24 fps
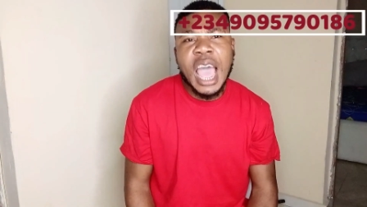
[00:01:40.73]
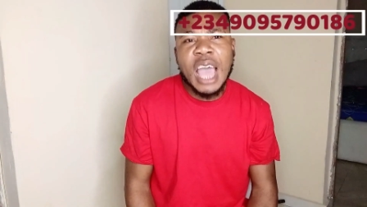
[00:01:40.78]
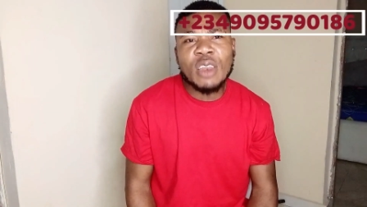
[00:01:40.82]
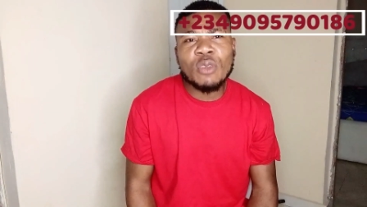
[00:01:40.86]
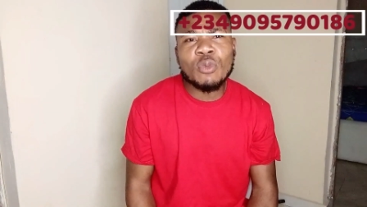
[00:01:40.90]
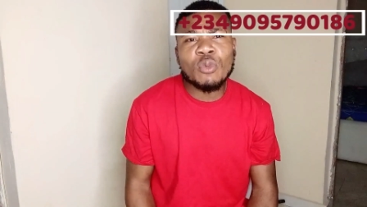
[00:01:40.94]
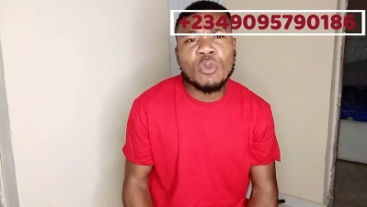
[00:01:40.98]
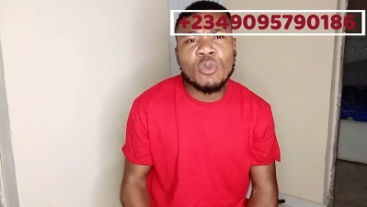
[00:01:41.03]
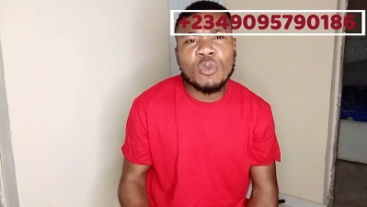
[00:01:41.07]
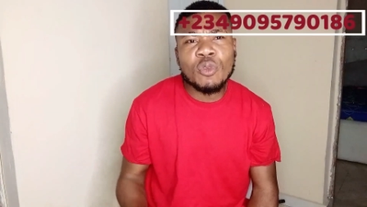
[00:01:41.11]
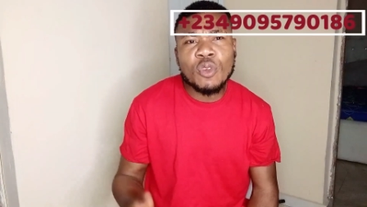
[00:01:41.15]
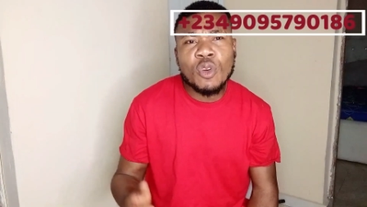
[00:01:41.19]

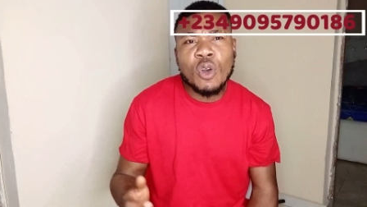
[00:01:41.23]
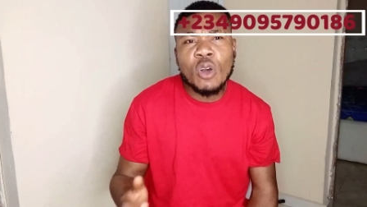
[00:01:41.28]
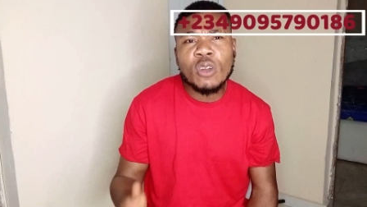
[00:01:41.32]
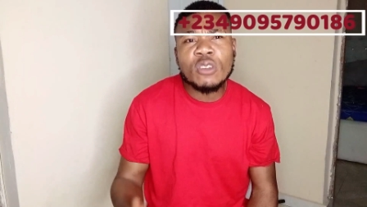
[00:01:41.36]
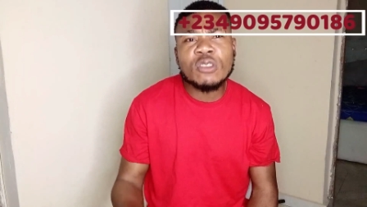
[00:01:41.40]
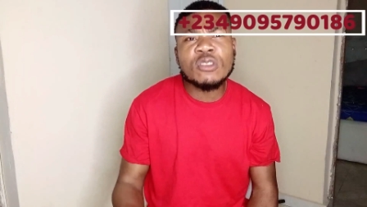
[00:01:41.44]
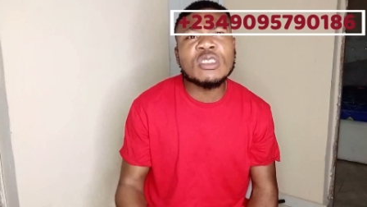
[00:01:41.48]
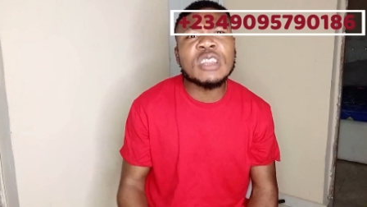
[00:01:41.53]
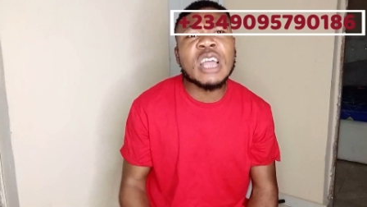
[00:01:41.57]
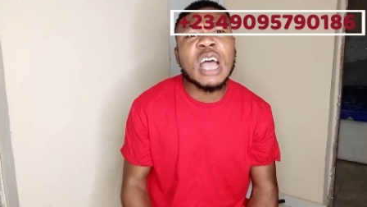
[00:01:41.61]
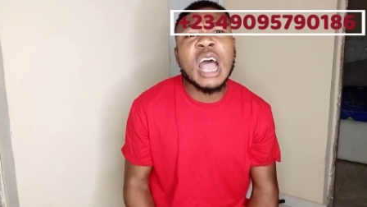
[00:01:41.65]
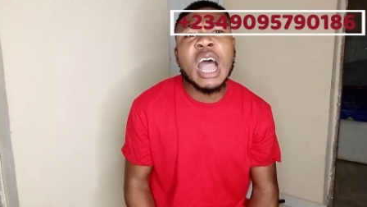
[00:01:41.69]
And we've
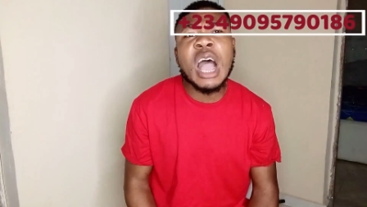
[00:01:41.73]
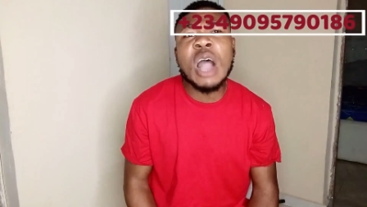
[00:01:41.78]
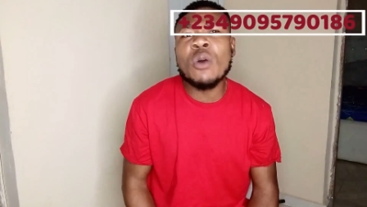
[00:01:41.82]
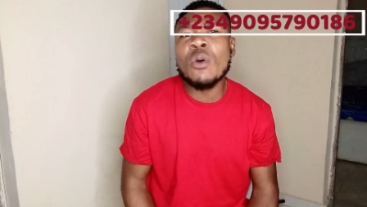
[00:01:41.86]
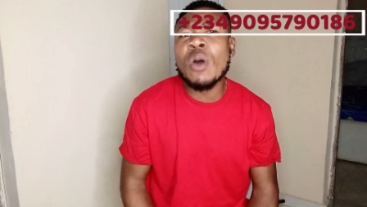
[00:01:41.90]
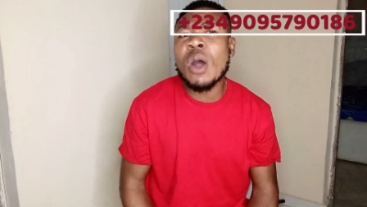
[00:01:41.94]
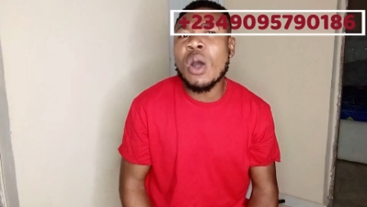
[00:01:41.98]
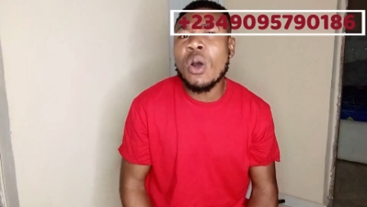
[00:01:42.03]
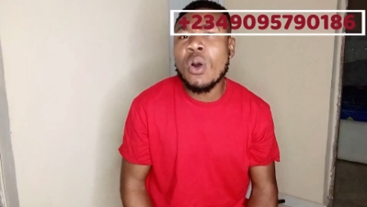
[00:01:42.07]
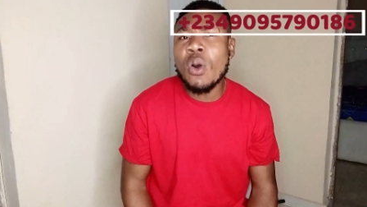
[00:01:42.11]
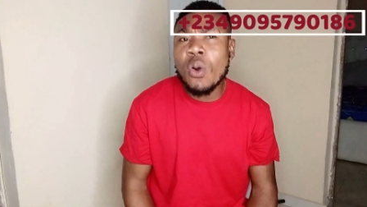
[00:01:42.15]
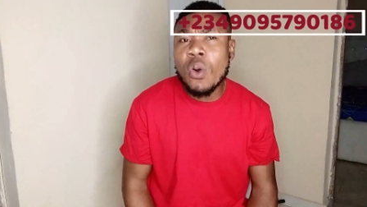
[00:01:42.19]
gotten
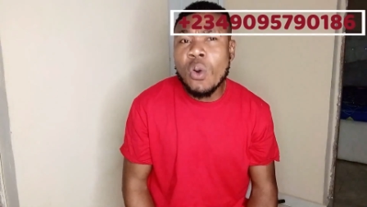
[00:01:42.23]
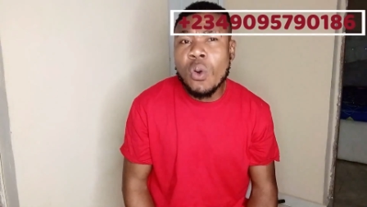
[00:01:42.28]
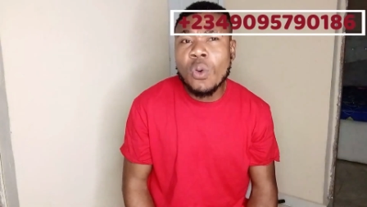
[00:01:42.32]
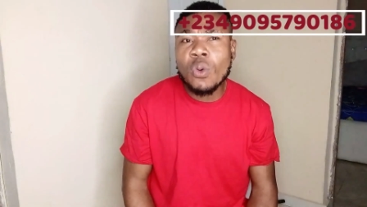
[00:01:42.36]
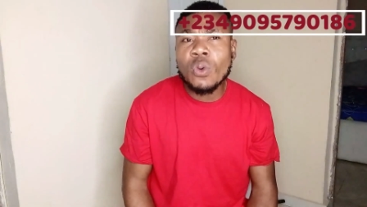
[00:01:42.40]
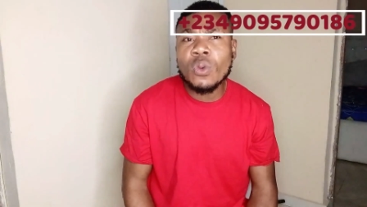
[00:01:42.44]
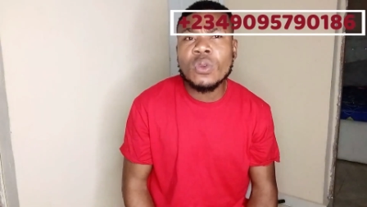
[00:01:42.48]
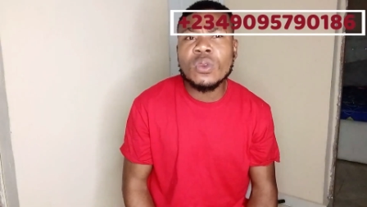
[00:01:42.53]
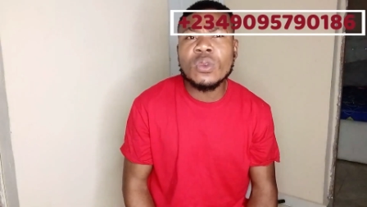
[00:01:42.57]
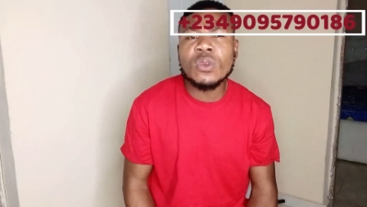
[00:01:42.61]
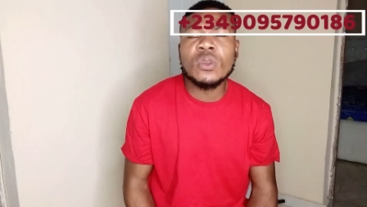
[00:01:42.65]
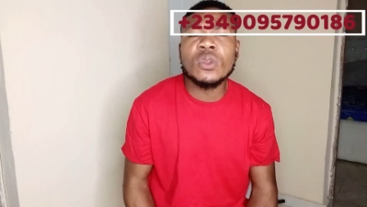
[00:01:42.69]
our
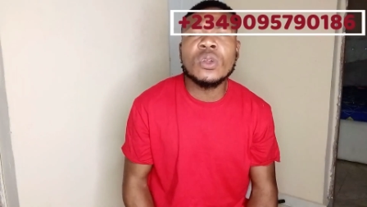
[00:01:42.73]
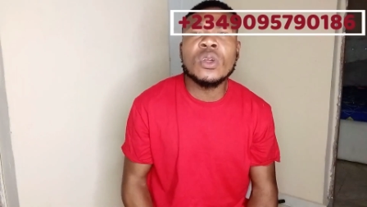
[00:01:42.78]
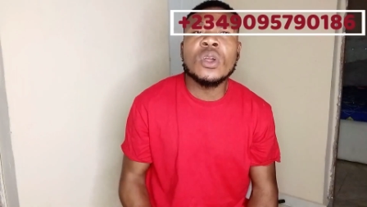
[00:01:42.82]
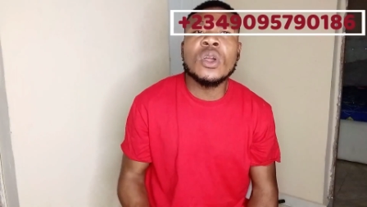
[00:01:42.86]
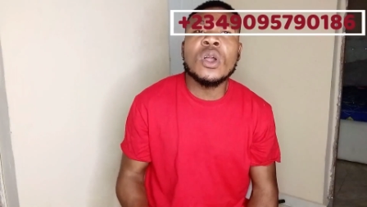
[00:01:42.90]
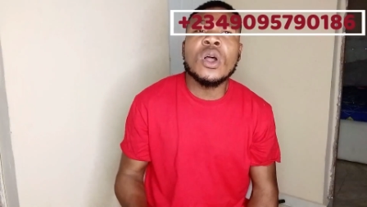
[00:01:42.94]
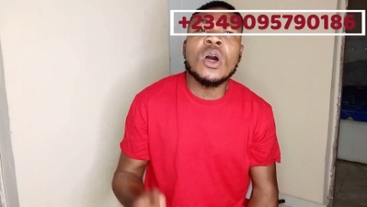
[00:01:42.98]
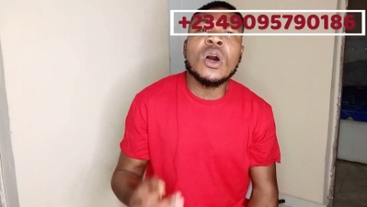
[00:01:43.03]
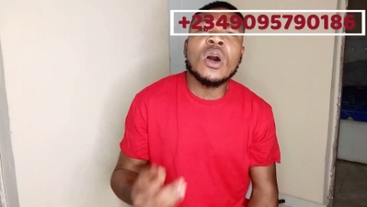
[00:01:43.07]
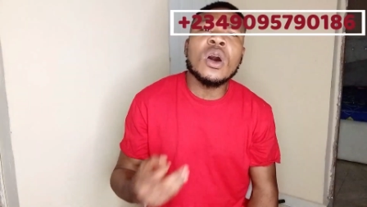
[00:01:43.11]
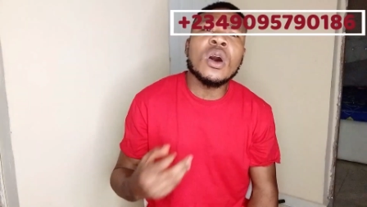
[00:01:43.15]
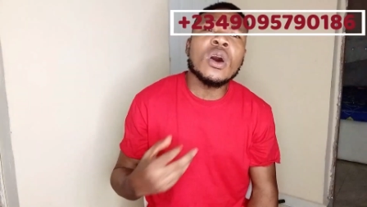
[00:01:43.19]
own
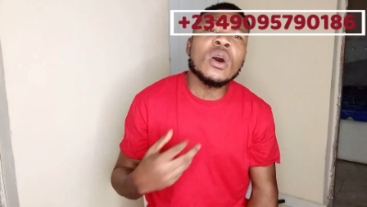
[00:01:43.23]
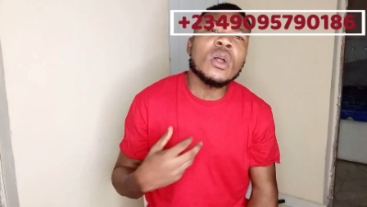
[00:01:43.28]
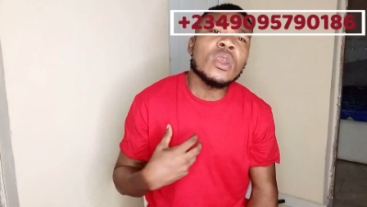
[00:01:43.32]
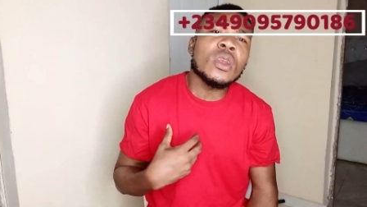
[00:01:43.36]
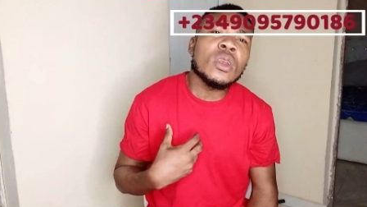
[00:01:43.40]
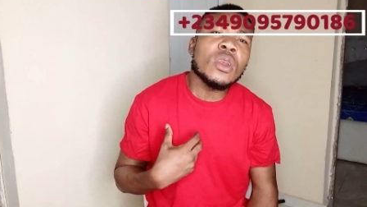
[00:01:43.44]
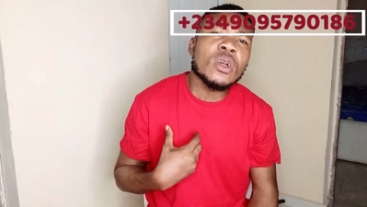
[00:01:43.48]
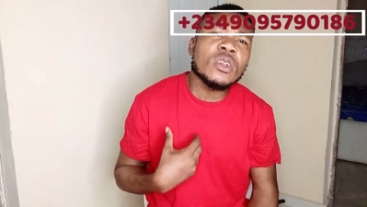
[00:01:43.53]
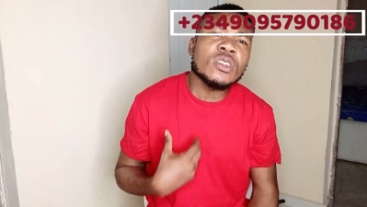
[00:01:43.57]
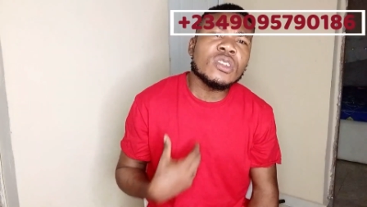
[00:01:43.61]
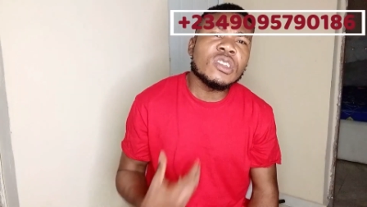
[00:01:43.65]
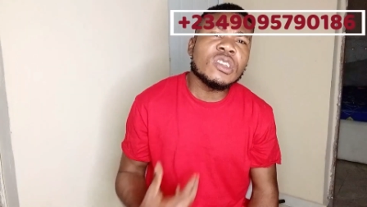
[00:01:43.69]

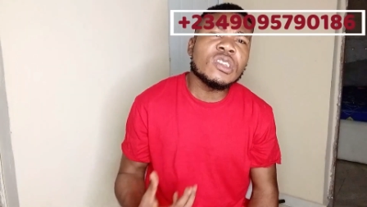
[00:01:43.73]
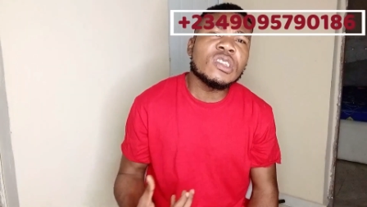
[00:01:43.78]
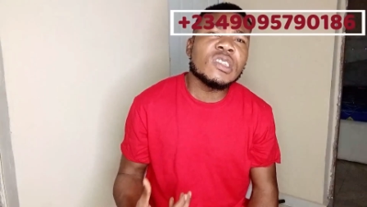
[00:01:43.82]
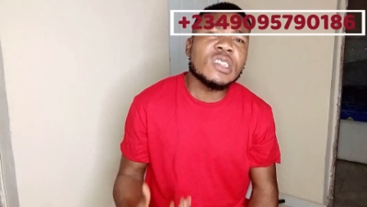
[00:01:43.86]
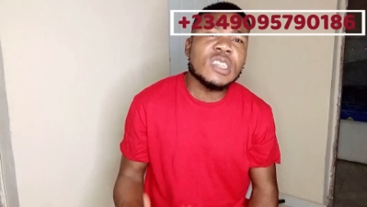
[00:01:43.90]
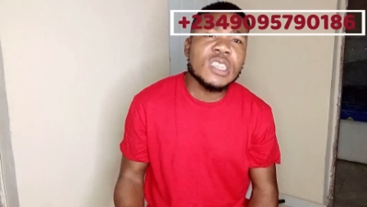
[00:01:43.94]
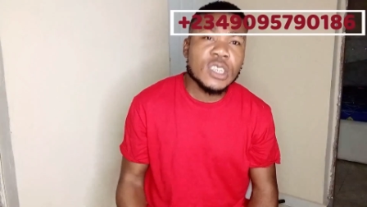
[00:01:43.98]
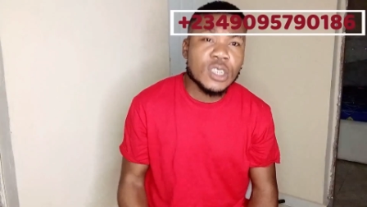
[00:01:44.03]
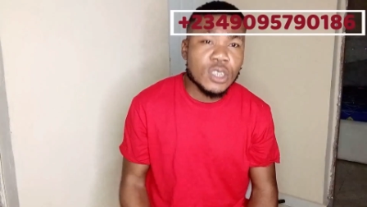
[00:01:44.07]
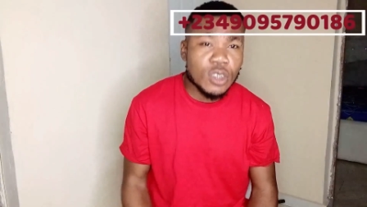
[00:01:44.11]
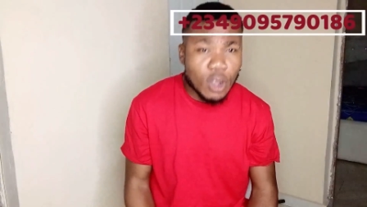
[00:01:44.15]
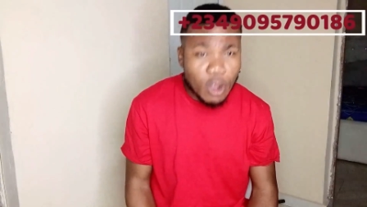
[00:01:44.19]

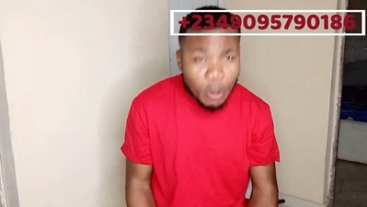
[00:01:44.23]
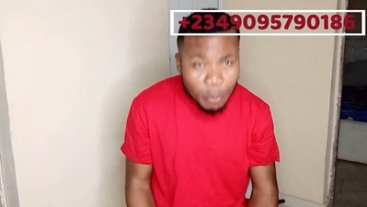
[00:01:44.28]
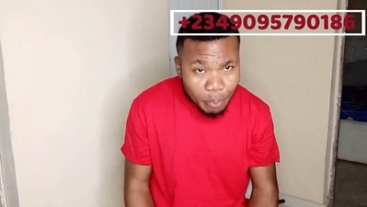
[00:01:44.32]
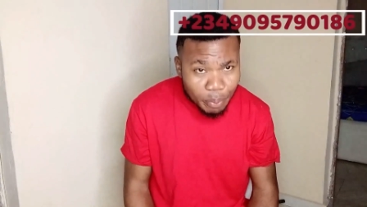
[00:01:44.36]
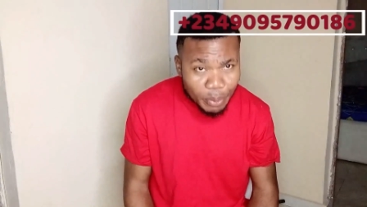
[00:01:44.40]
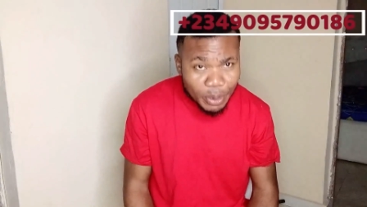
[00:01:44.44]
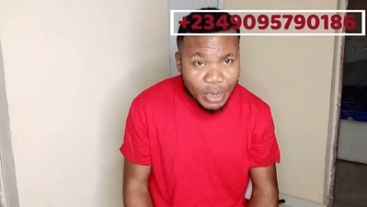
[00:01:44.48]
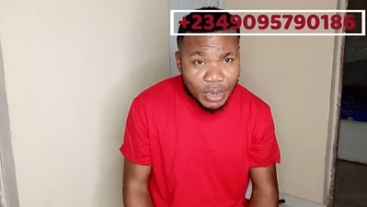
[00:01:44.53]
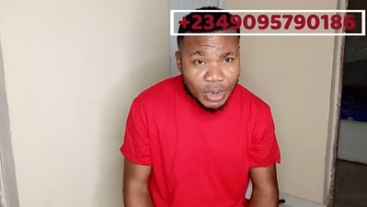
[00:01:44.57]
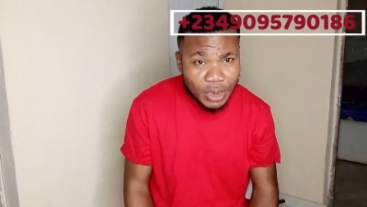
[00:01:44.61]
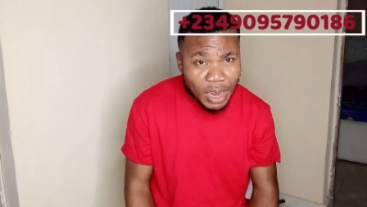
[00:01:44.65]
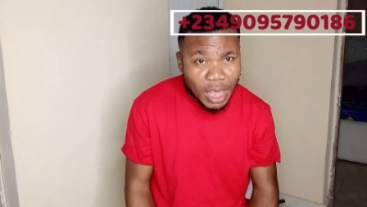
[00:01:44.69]
logistic
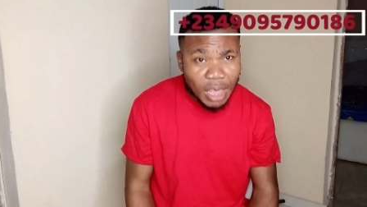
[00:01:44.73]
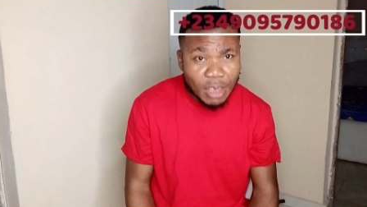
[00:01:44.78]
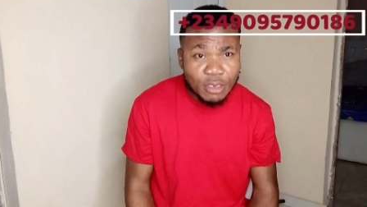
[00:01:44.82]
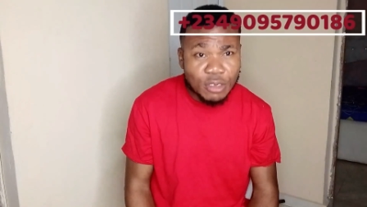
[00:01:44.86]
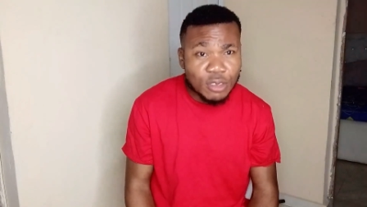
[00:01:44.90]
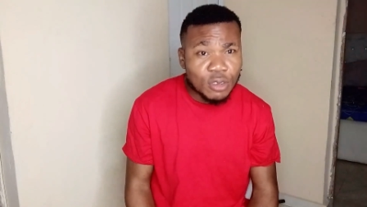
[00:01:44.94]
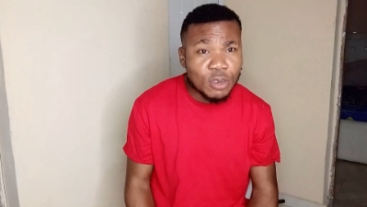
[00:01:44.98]
company now.